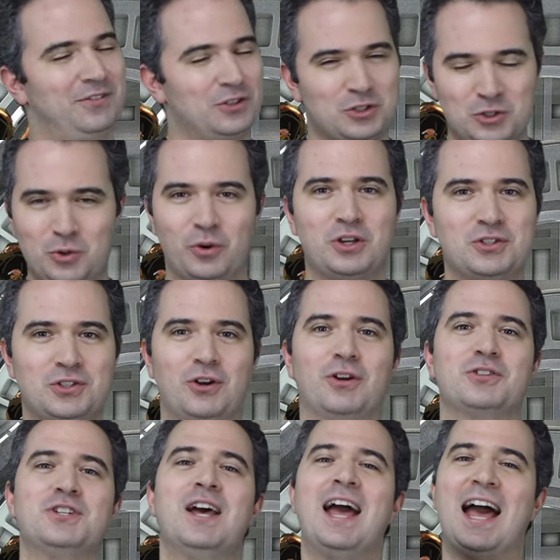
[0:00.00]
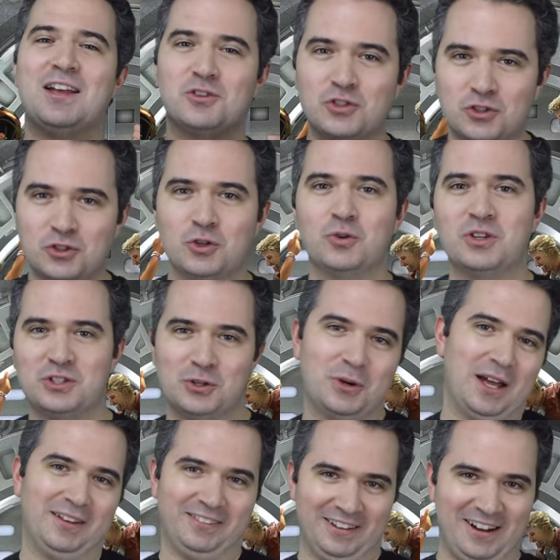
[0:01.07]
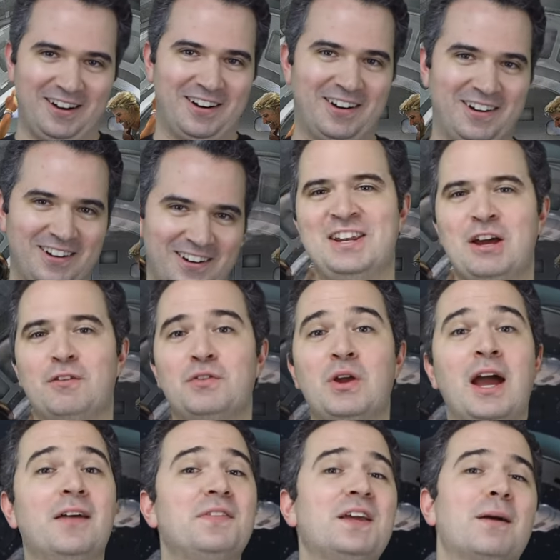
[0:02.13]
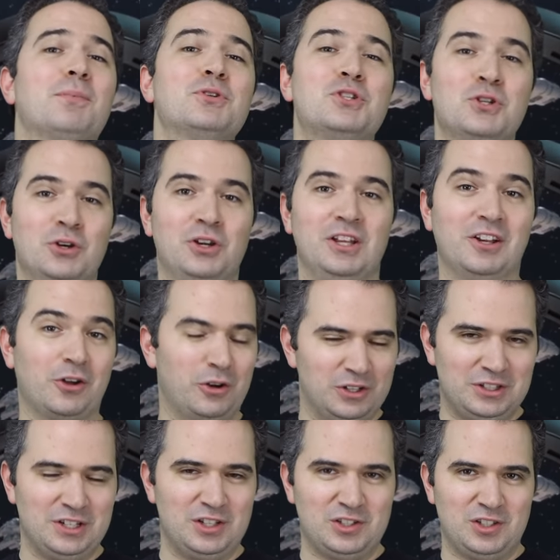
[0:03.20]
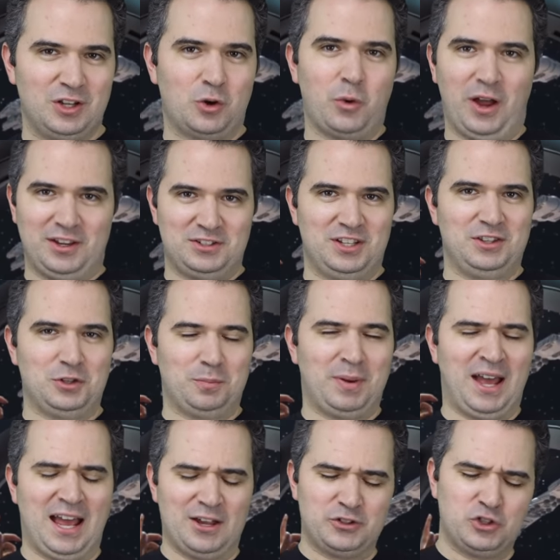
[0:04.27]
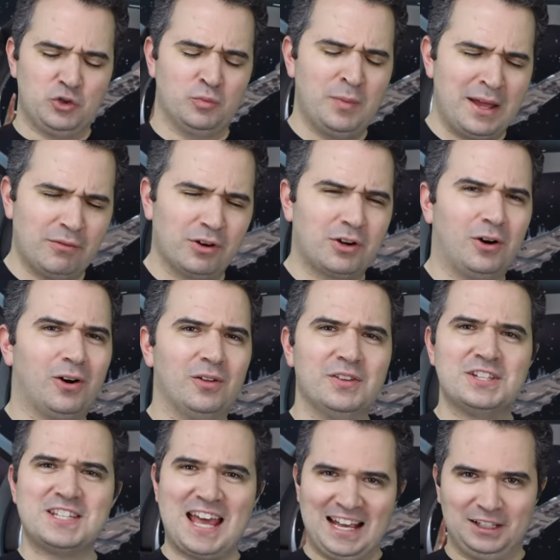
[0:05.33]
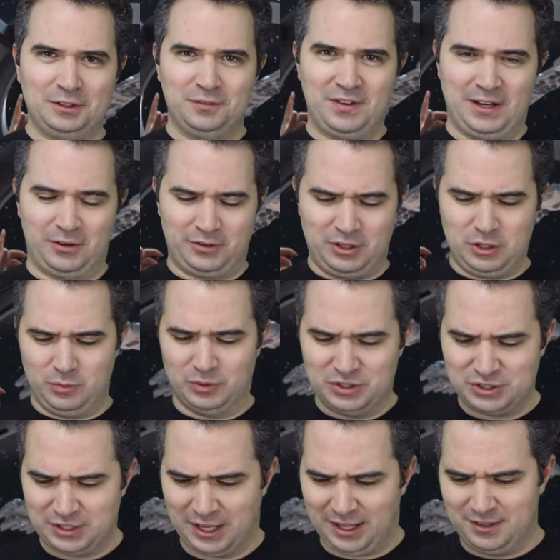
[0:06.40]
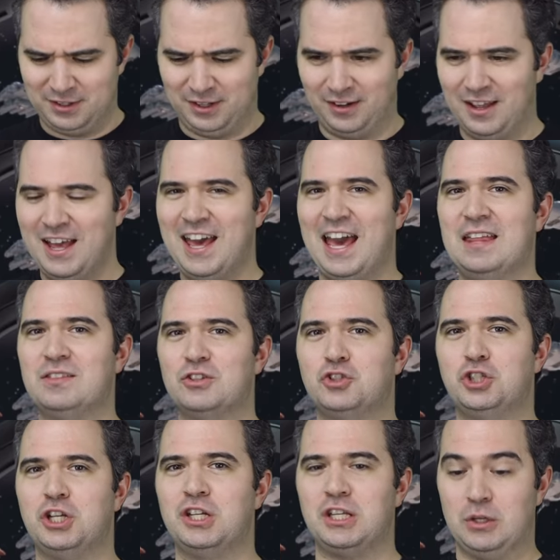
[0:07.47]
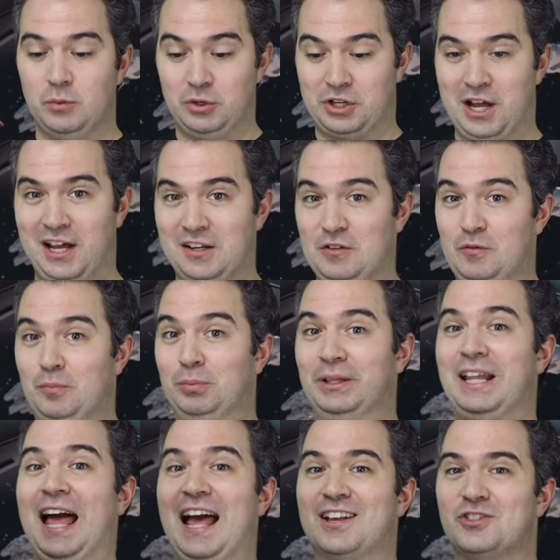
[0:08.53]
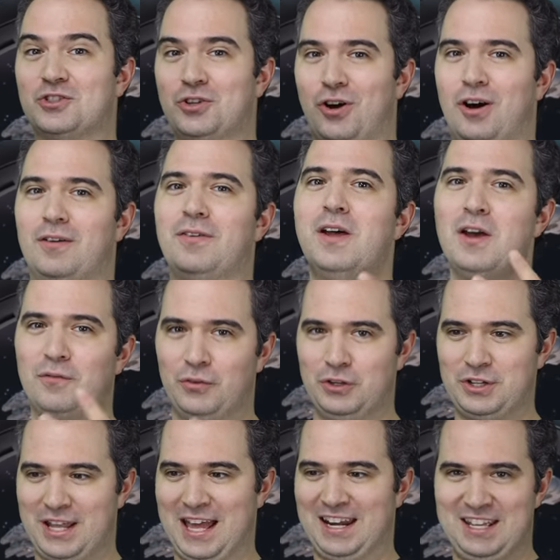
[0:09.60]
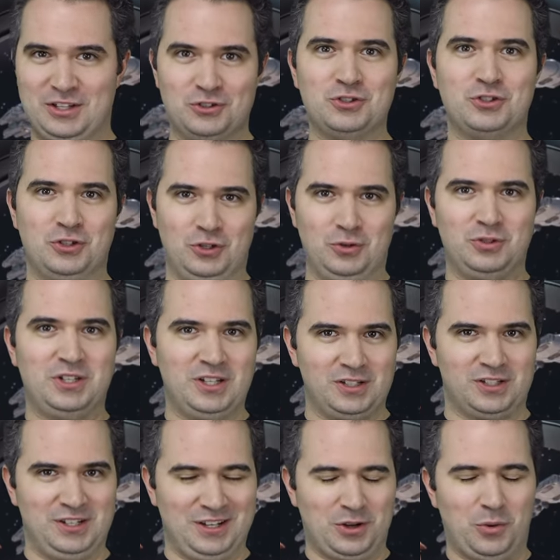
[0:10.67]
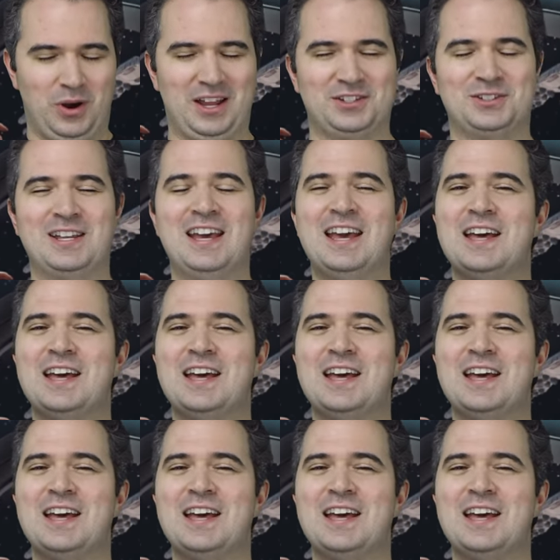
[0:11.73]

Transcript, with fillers: The story starts as soon as you get there. Now, if you had the opportunity to go to Disney Quest in the past, you may recall this elevator that you would stand in and the genie would kind of blast off for you to get into Disney Quest.